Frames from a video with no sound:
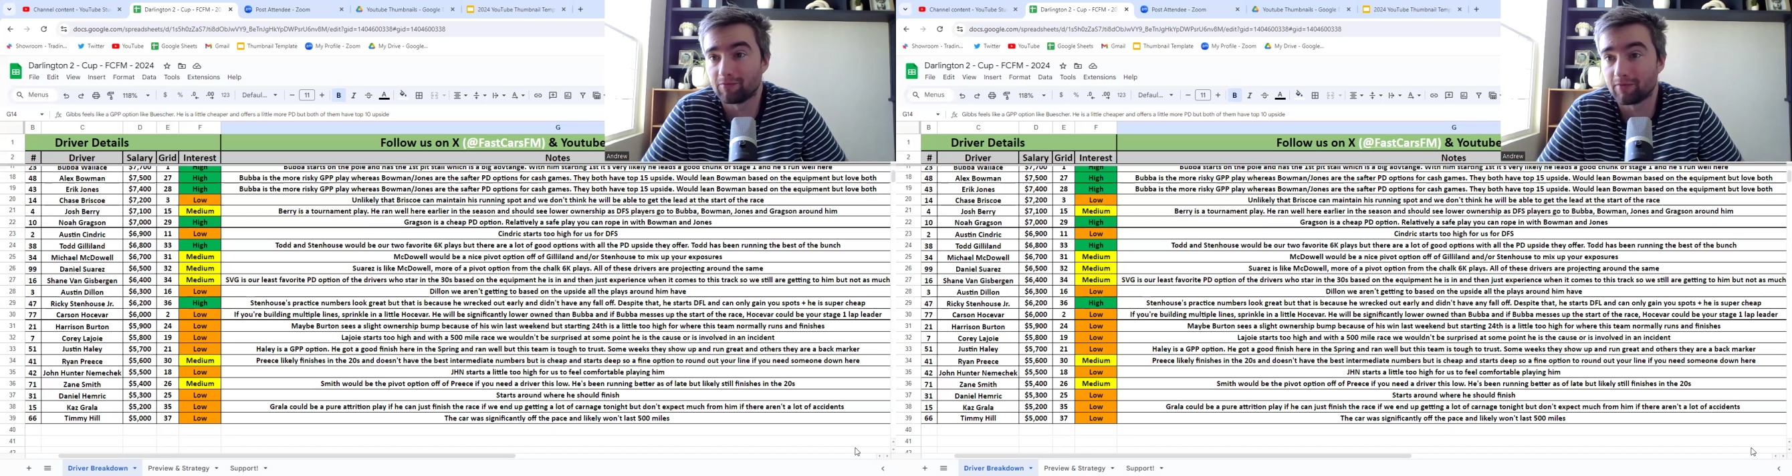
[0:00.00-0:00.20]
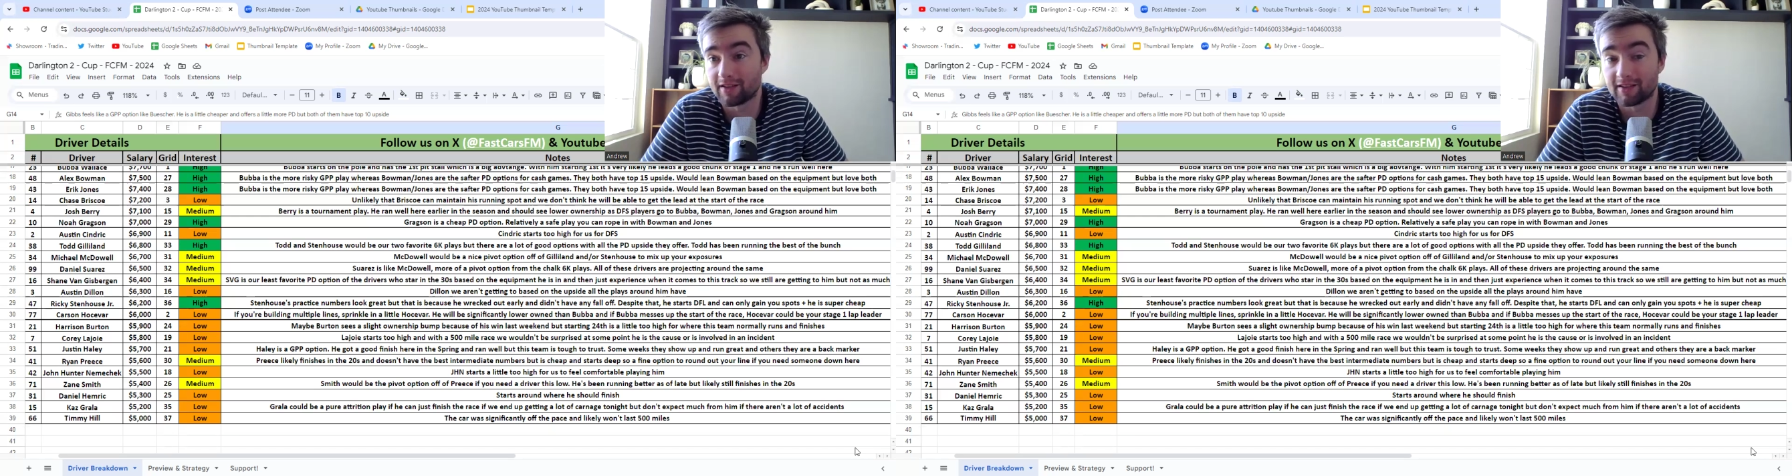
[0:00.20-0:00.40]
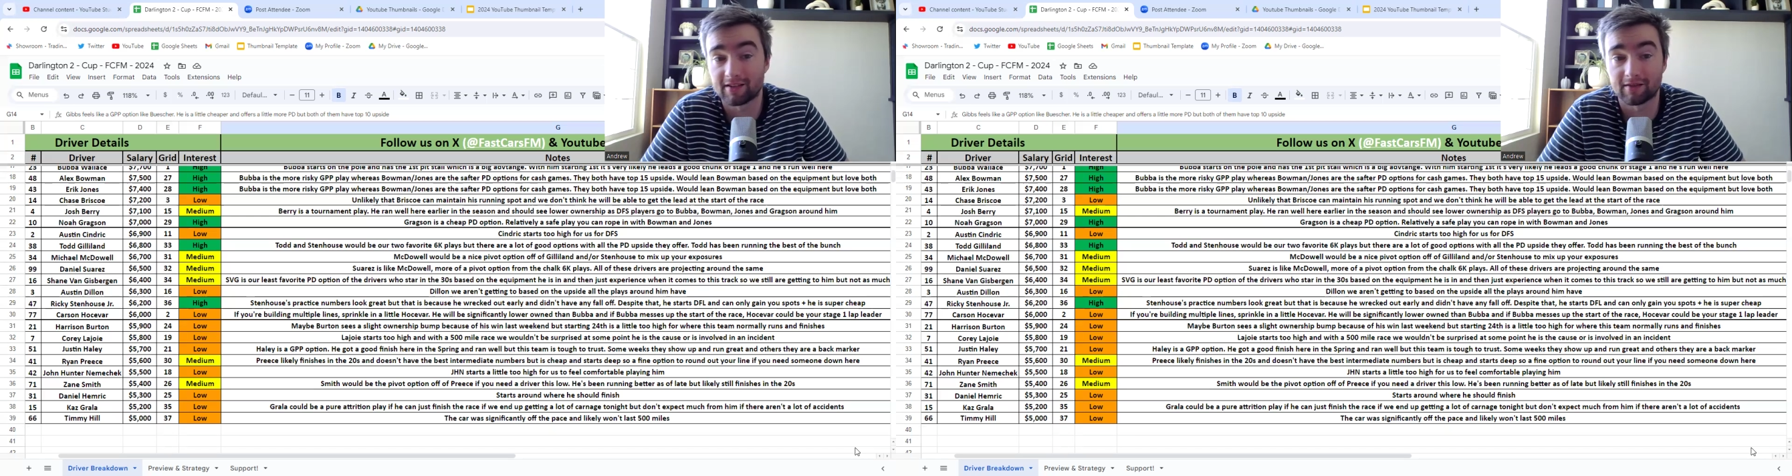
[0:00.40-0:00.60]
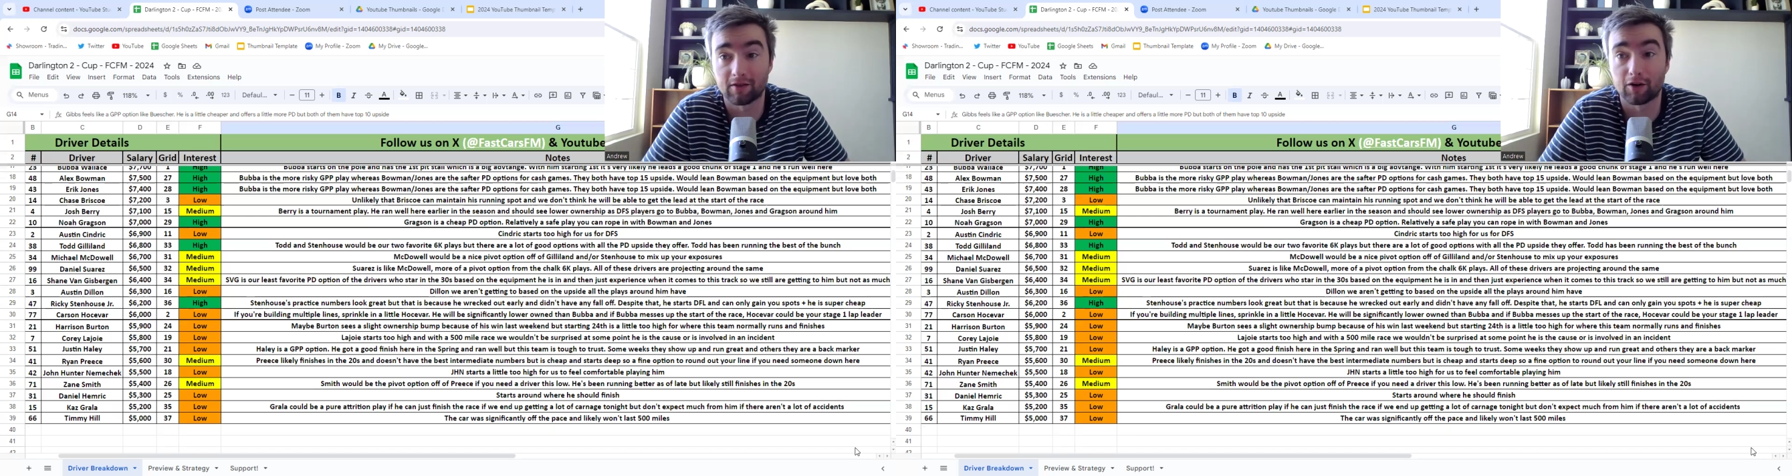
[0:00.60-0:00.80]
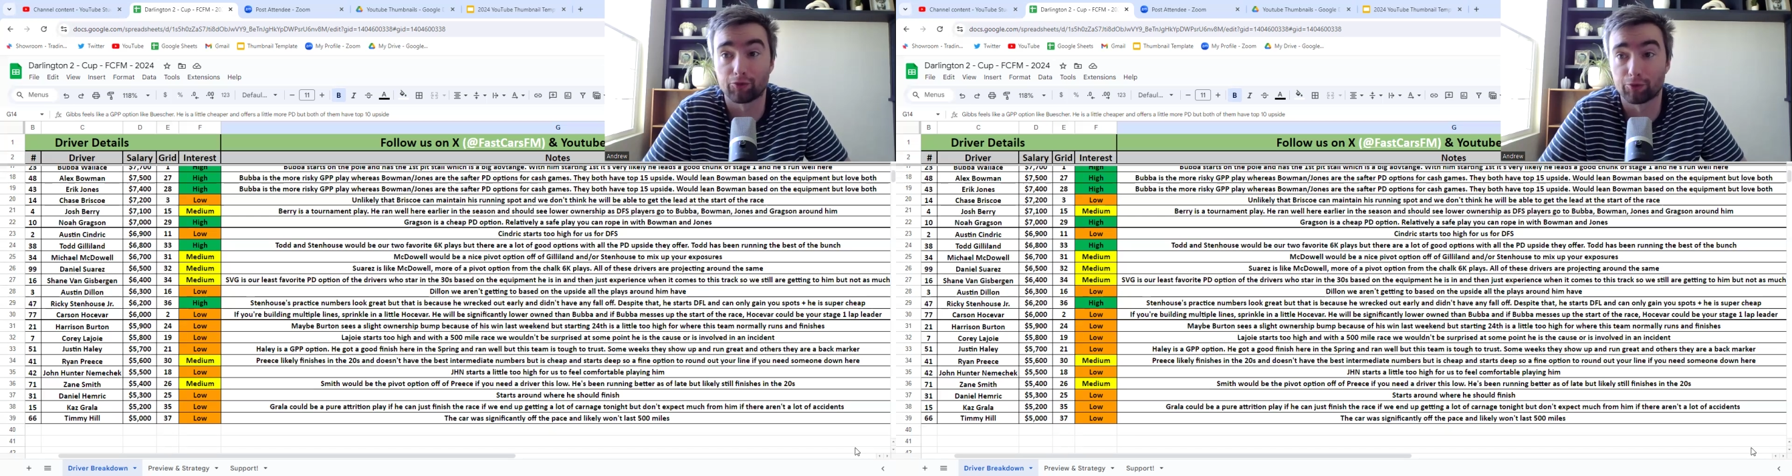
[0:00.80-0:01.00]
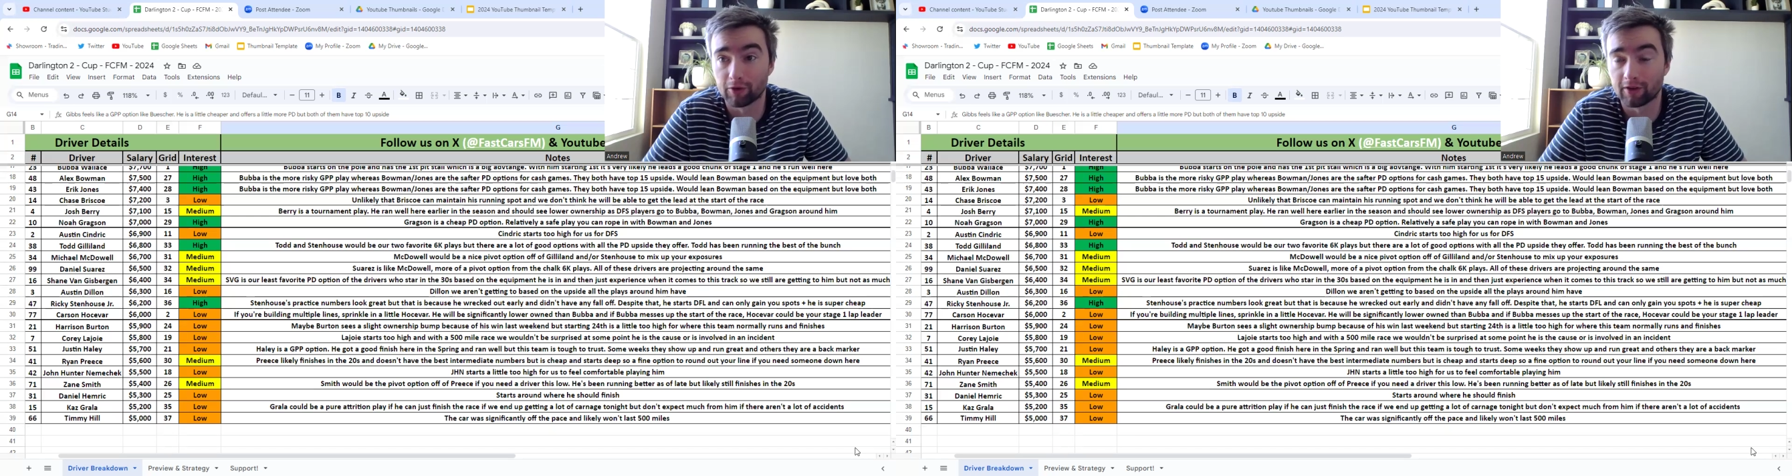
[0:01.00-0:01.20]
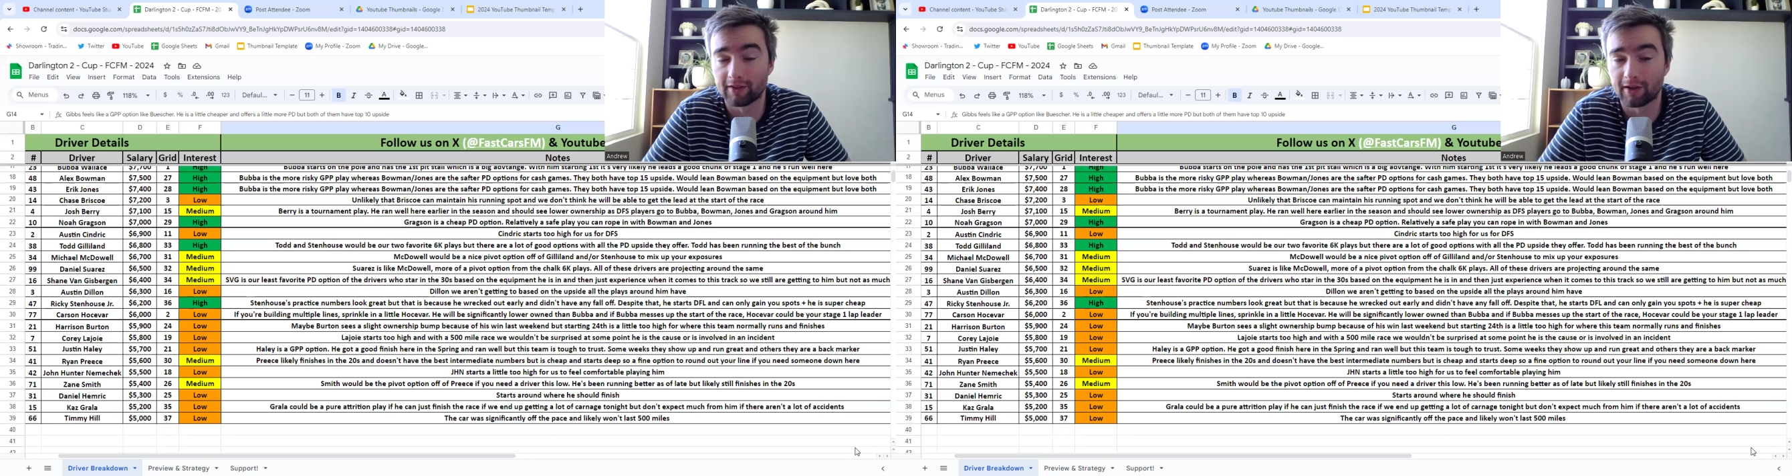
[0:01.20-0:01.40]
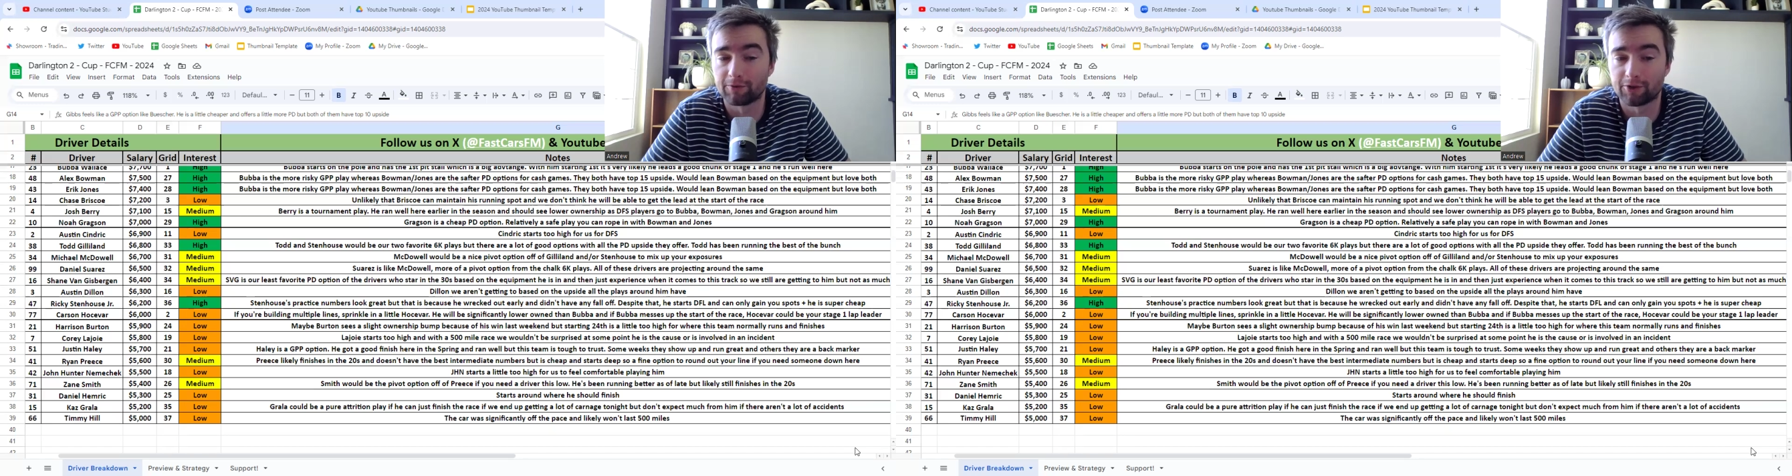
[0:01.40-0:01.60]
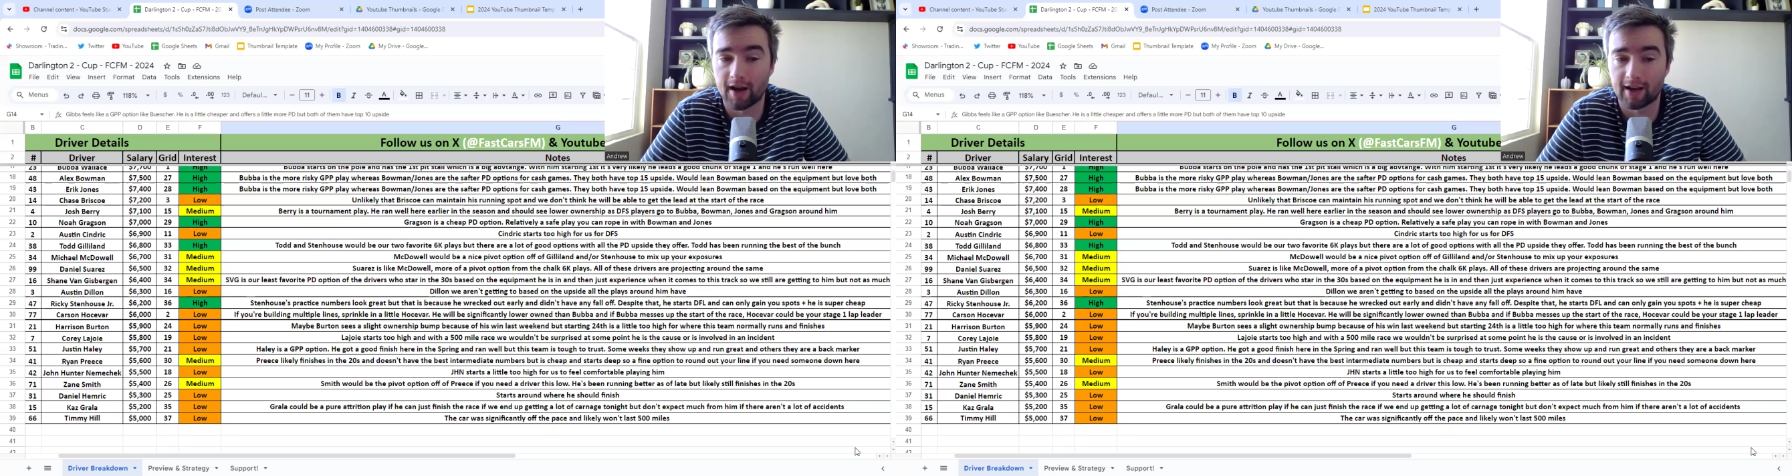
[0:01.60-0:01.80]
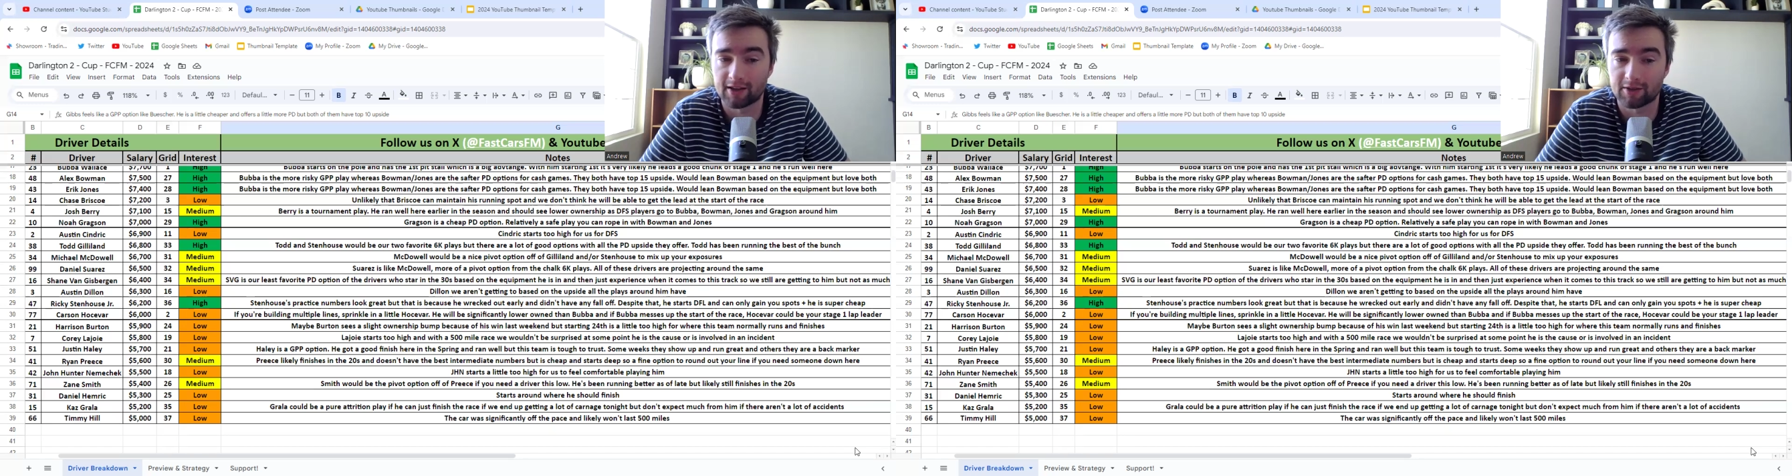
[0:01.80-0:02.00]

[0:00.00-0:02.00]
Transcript: this is a really tough track,